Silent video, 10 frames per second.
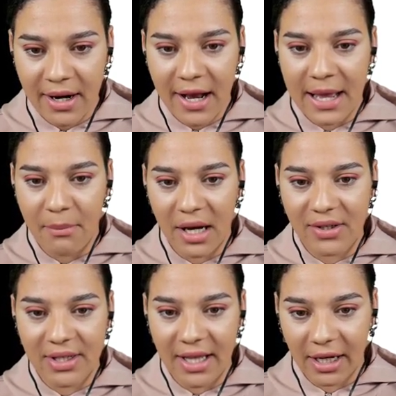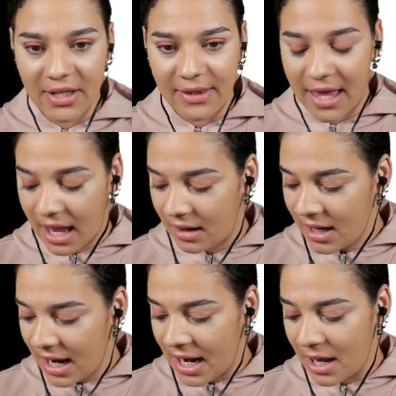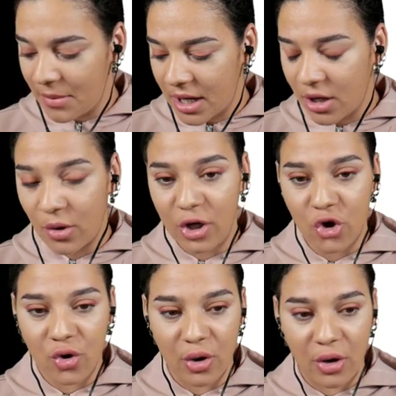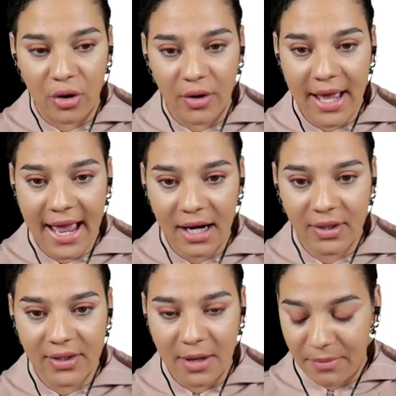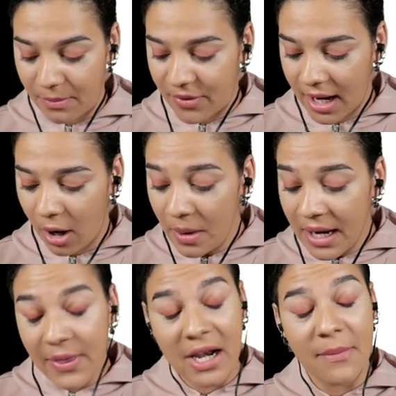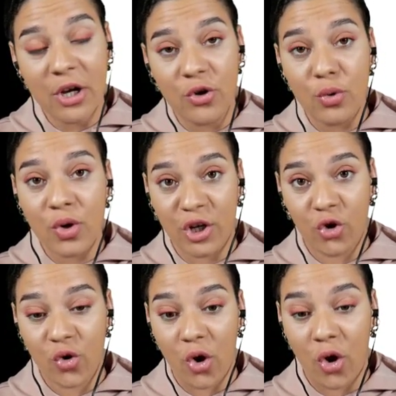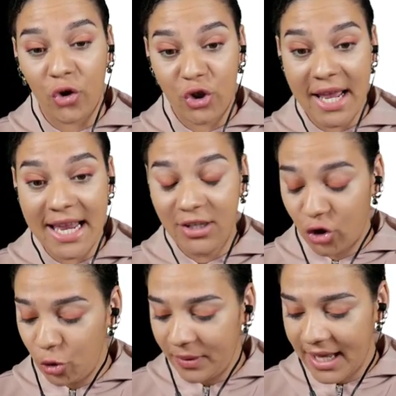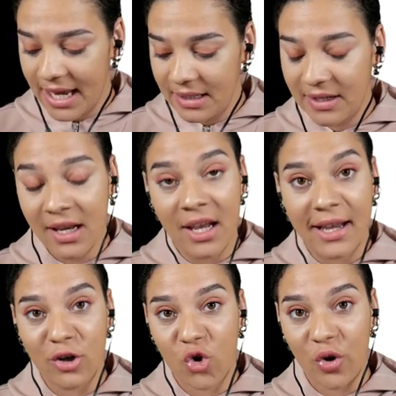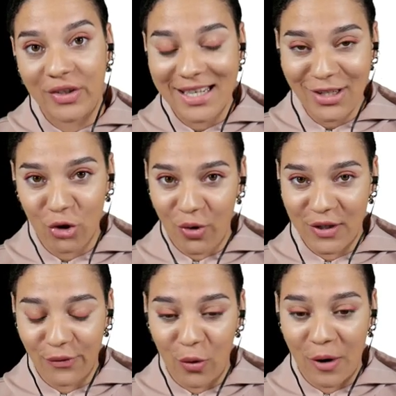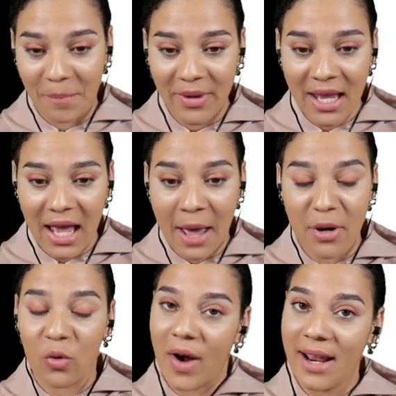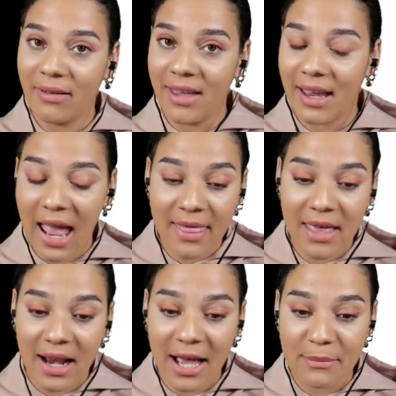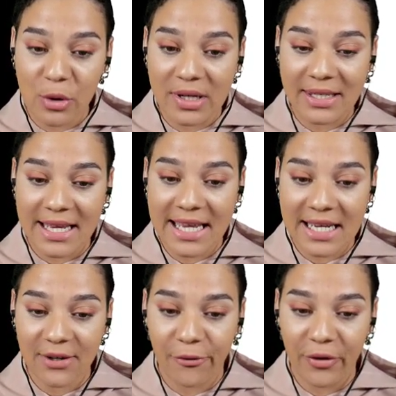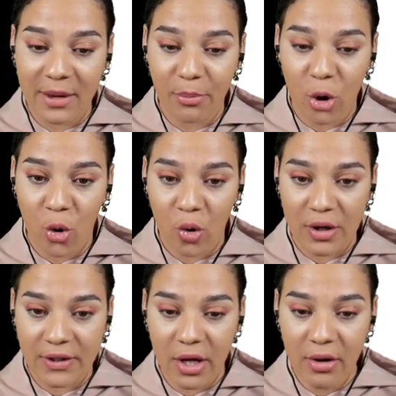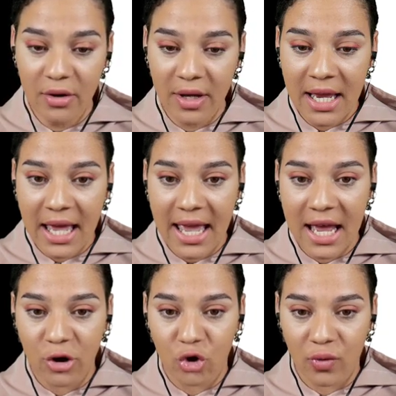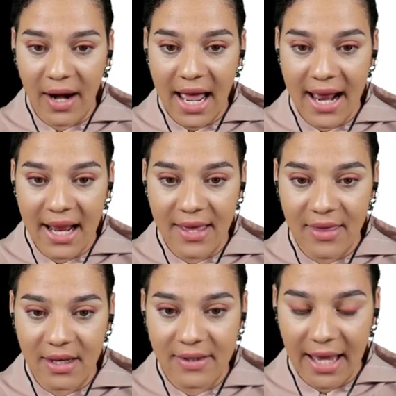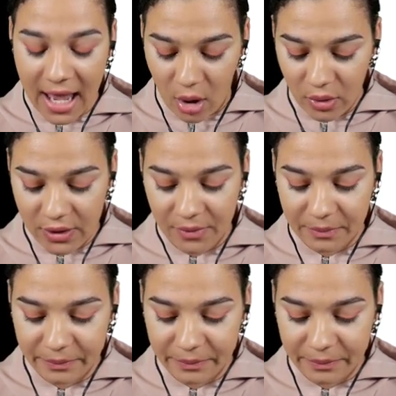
um, by selecting that and I'm gonna go control X and bump that out. Then I'm gonna do control J to duplicate Control T to transform. I'm going to right click and then I'm going to hit flip horizontal and drag this out